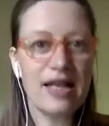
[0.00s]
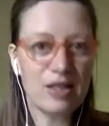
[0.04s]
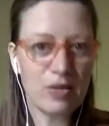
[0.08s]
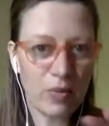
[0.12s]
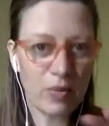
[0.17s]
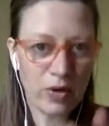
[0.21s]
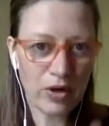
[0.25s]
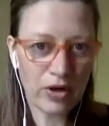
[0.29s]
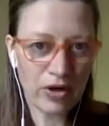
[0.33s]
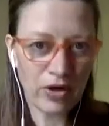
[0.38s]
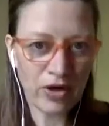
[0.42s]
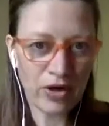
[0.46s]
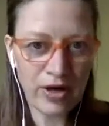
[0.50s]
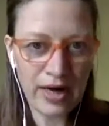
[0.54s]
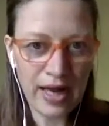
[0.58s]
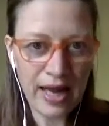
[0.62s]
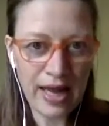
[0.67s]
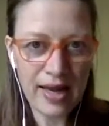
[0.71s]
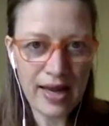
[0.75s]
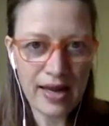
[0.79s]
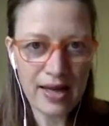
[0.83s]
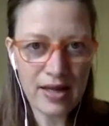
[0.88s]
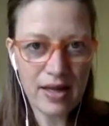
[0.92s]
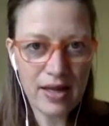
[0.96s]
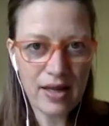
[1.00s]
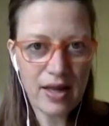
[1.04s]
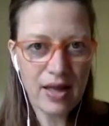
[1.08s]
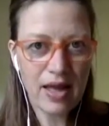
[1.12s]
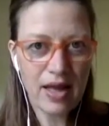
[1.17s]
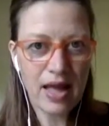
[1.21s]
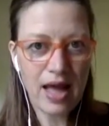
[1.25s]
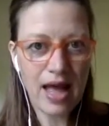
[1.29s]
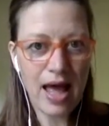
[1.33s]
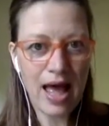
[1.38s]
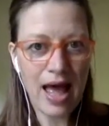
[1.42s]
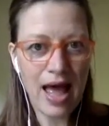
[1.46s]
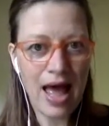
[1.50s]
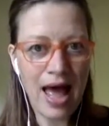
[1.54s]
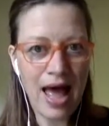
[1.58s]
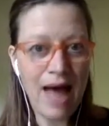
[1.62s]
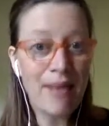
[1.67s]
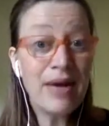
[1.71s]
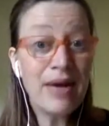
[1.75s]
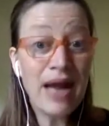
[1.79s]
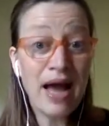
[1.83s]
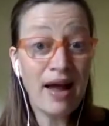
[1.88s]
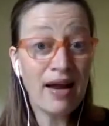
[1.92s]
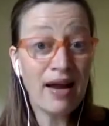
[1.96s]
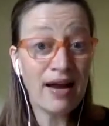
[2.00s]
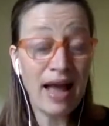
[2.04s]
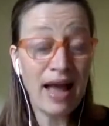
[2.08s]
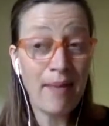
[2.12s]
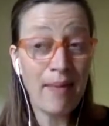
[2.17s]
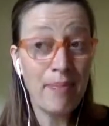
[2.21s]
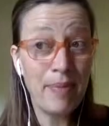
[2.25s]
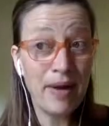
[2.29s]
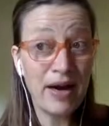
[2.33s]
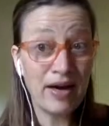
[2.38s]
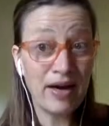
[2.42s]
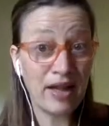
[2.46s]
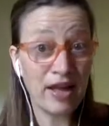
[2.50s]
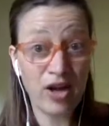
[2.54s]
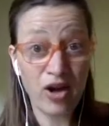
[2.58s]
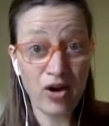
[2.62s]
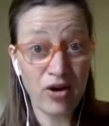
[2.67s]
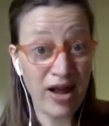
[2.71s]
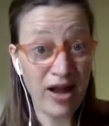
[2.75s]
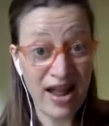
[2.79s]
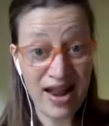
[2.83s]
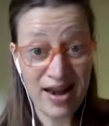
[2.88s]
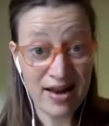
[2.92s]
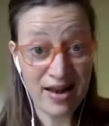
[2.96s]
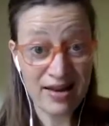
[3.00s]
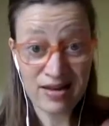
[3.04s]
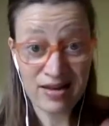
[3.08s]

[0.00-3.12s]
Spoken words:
we're learning. I barely go to